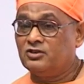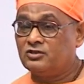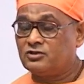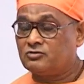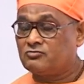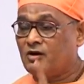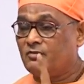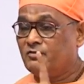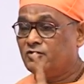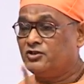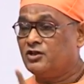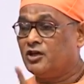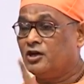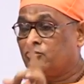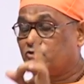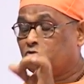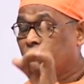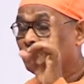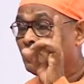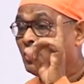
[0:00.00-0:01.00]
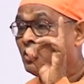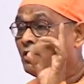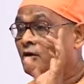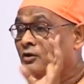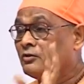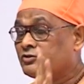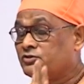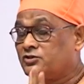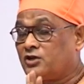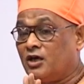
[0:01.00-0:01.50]
Swamiji had to
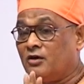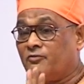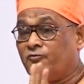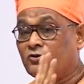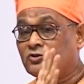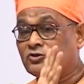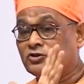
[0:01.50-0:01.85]
stay for